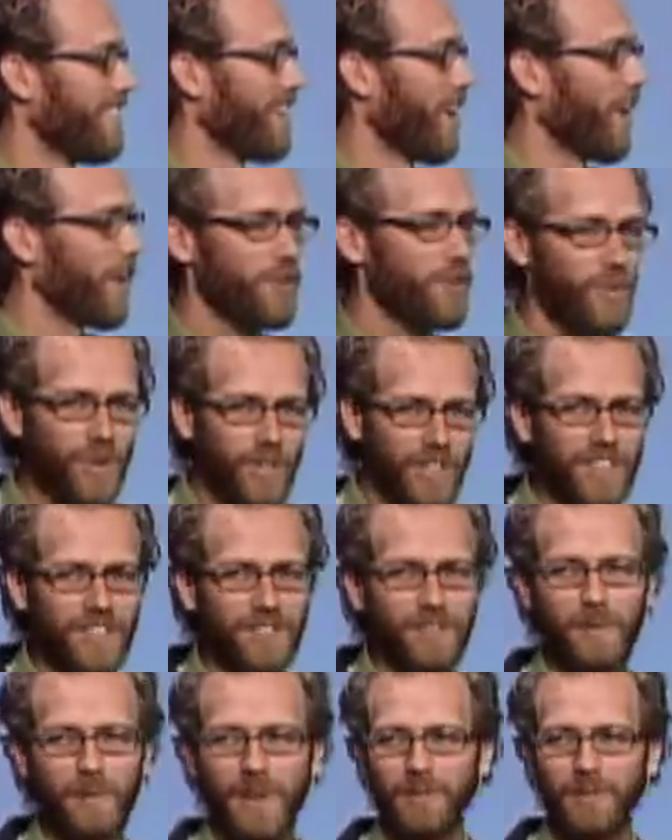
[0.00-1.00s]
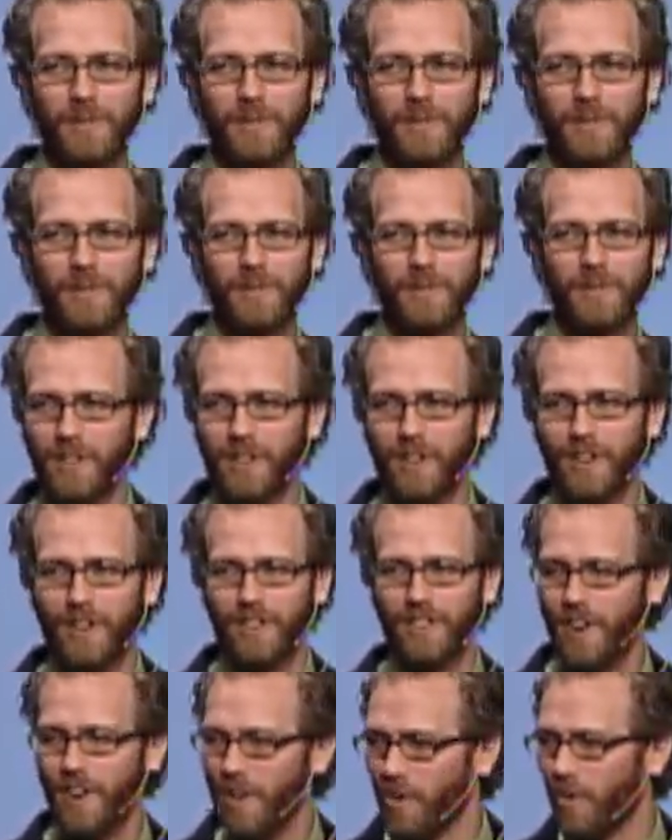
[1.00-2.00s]
Are you really in space with Captain Kirk?
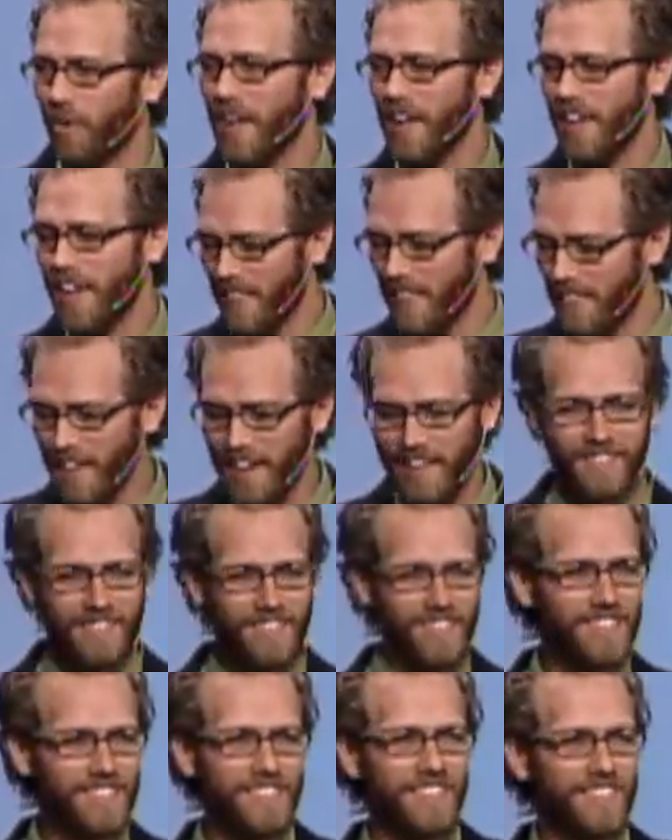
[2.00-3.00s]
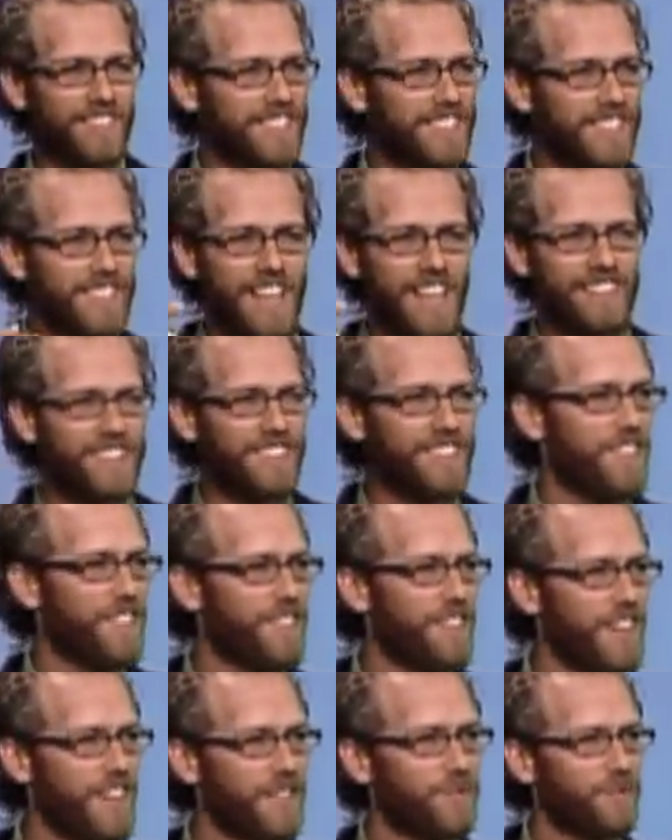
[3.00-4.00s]
No, the sets and the
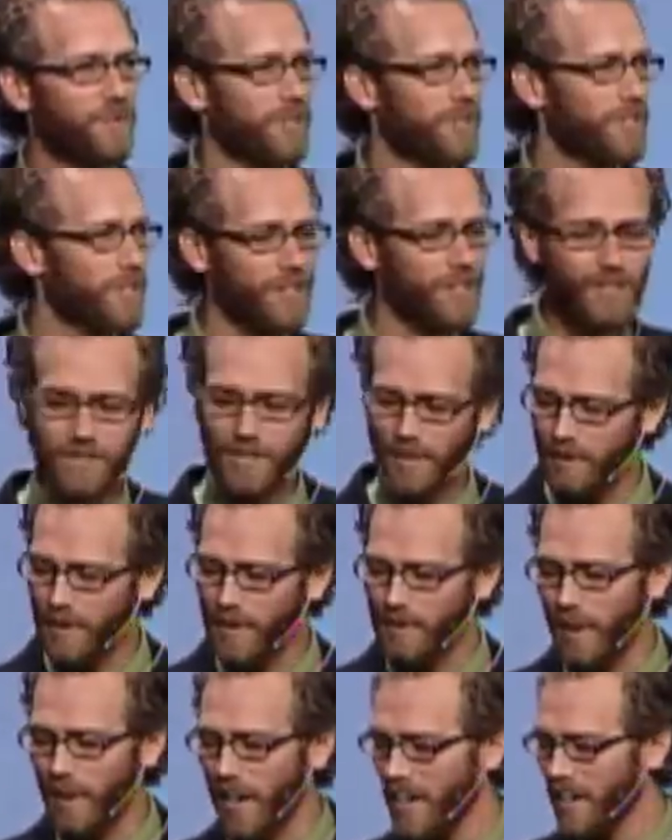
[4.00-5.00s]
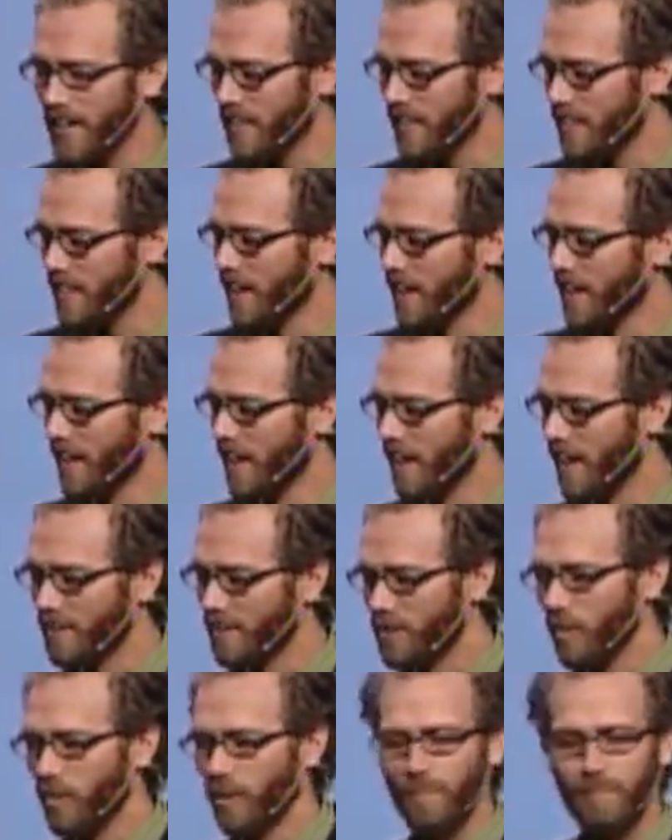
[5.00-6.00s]
things, there's somebody behind a
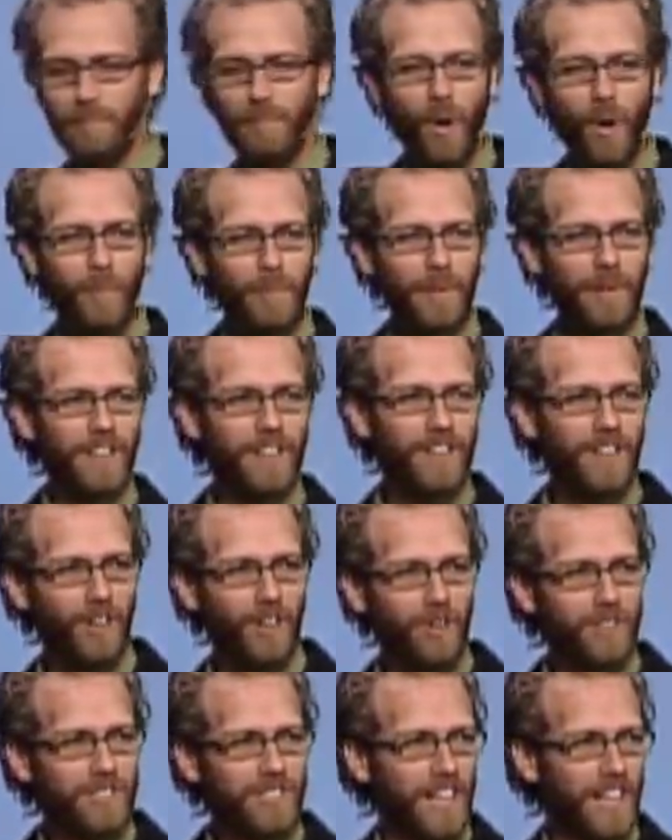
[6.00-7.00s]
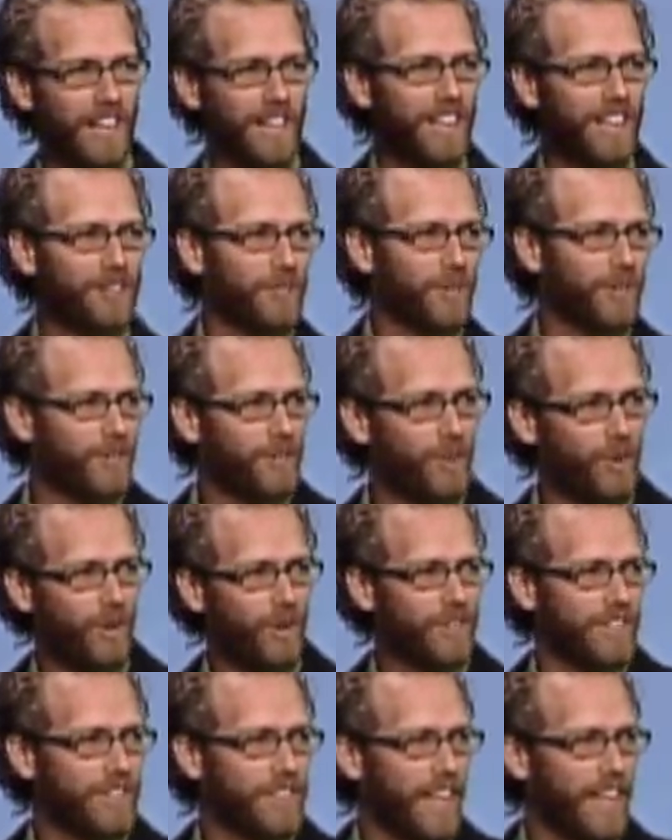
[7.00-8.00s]
door opening and closing that electric door
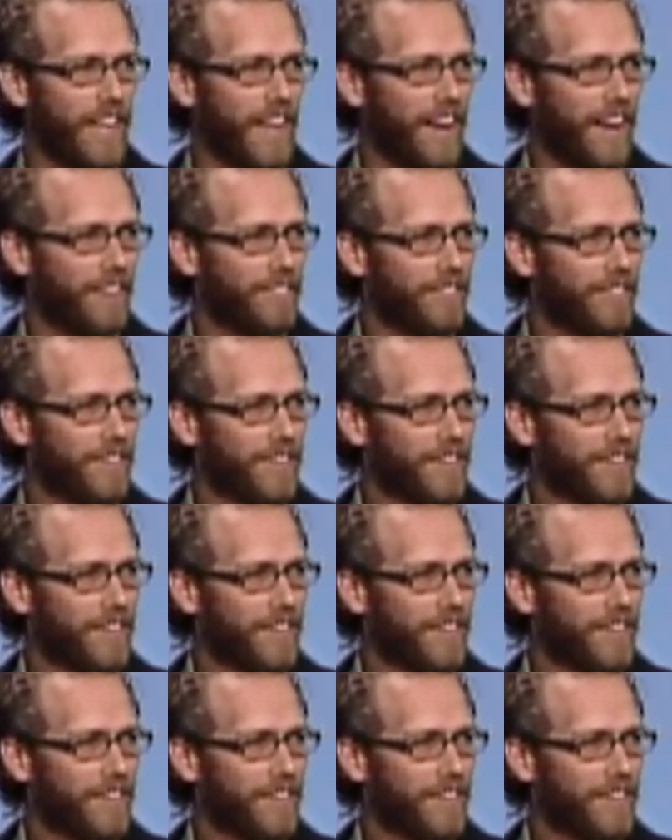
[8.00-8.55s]
that they have.